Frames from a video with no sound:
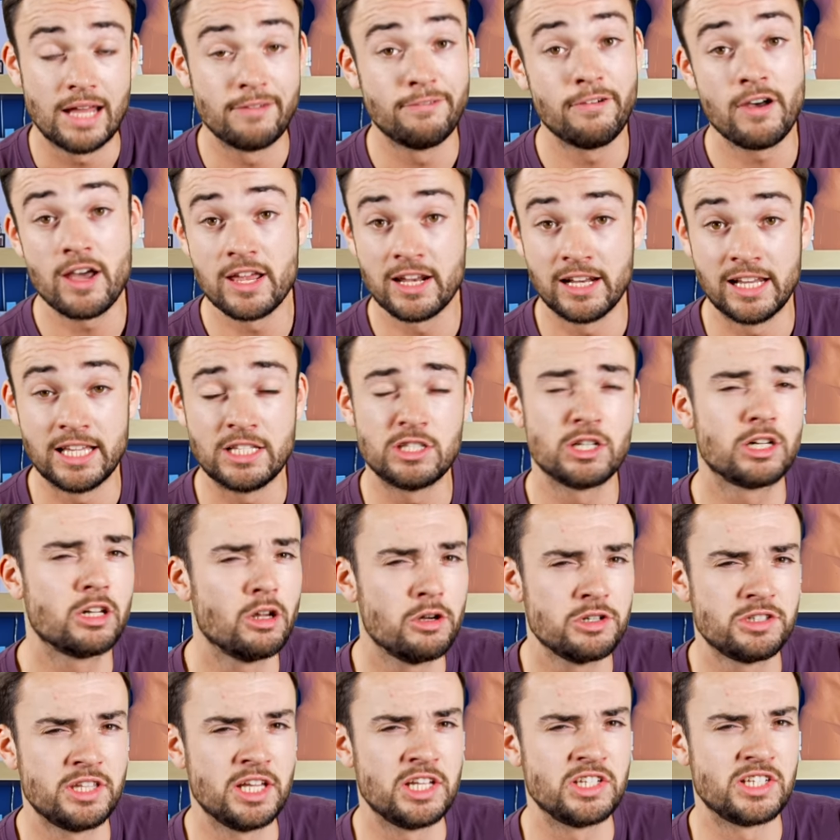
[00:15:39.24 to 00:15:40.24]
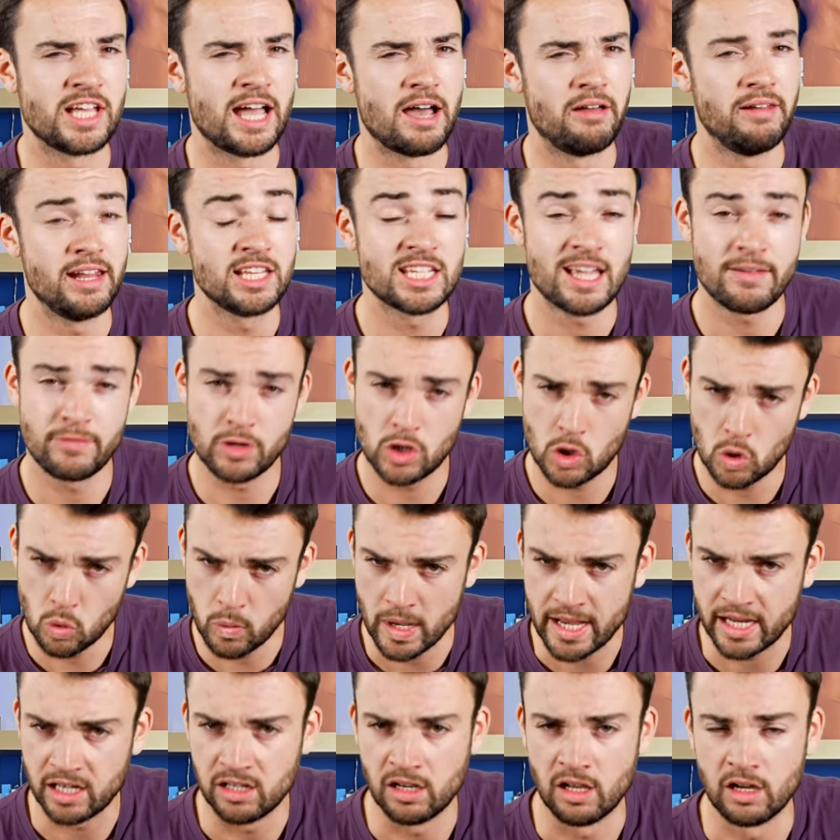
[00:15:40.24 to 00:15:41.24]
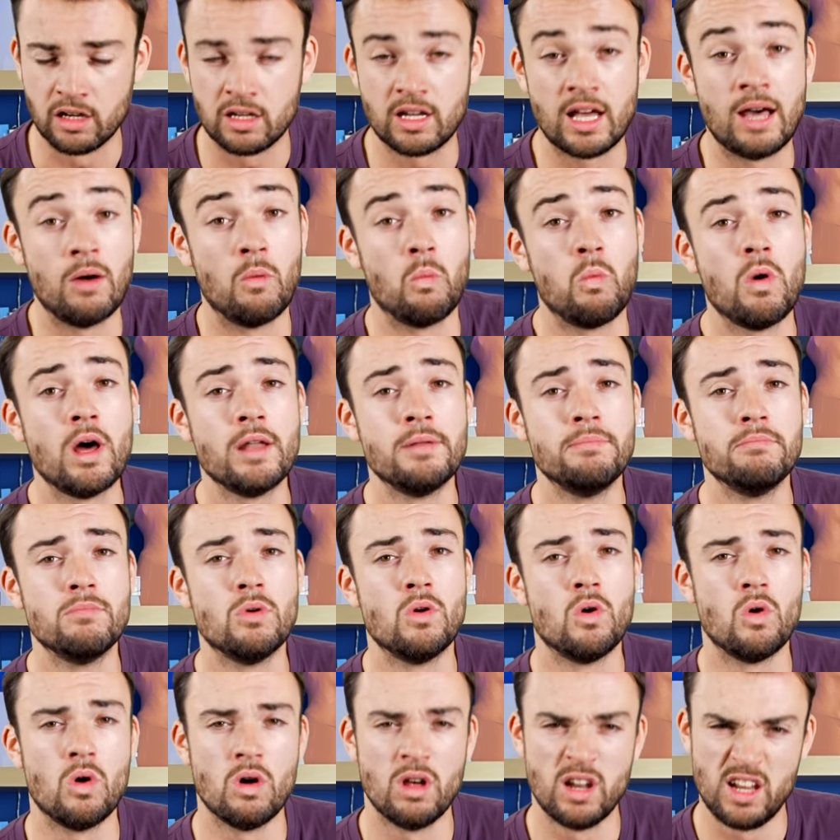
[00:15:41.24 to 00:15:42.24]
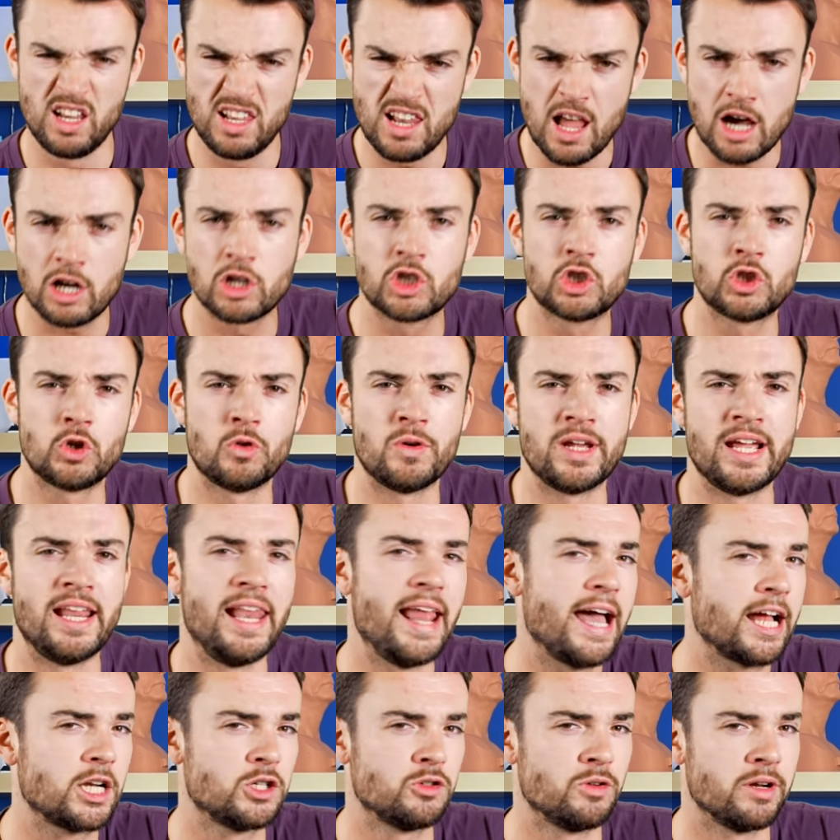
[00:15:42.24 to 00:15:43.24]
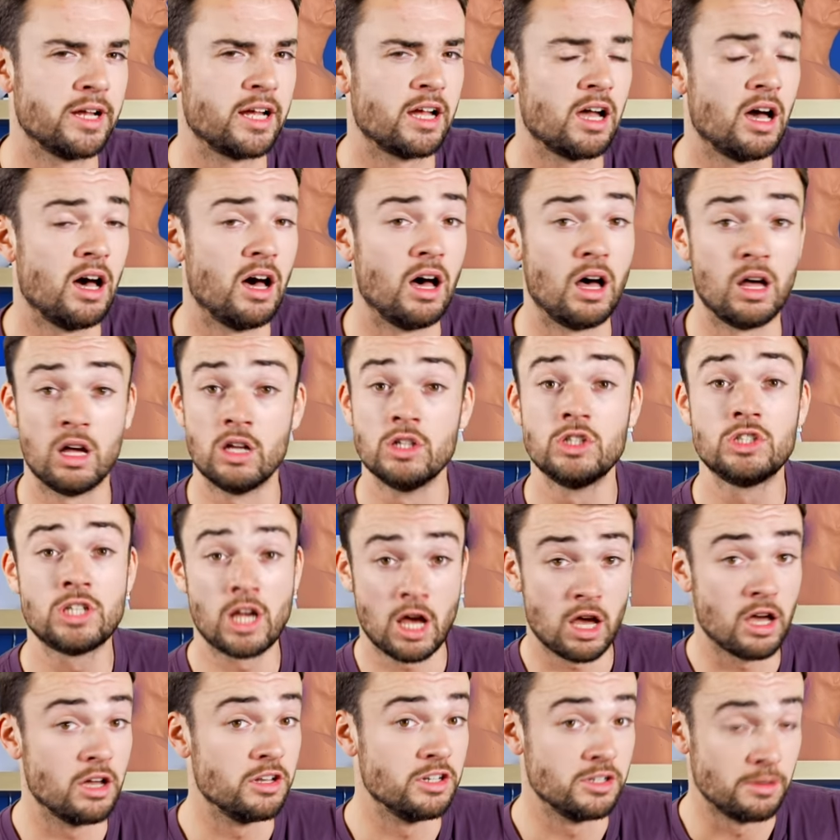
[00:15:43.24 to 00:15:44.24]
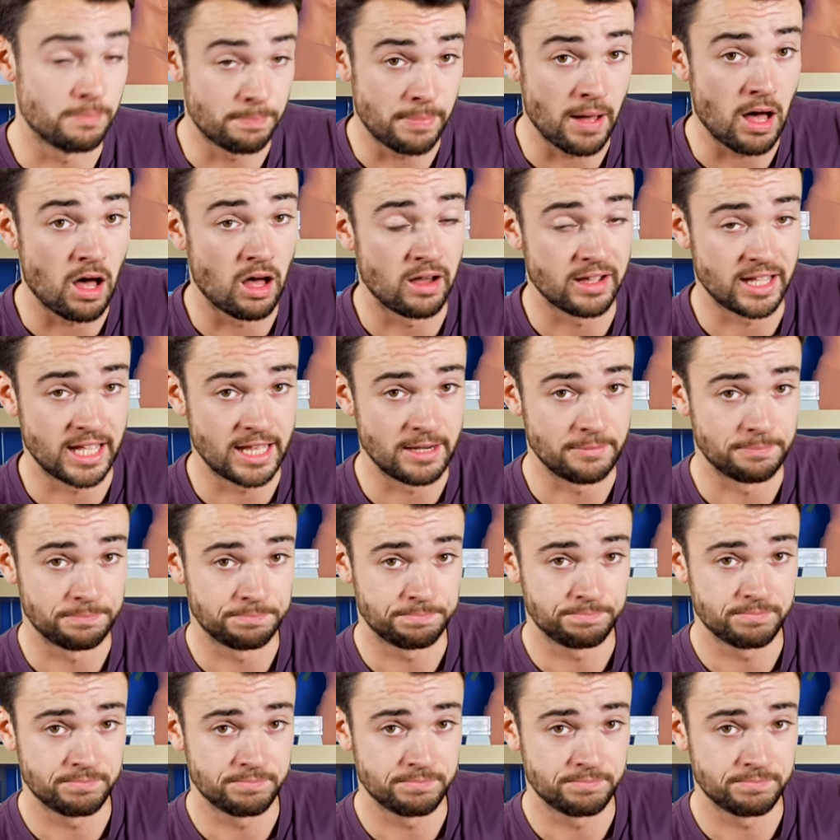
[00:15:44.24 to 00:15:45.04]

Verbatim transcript: And finally, to close things out, let's have a quick look at one more luxury electric car turned bargain.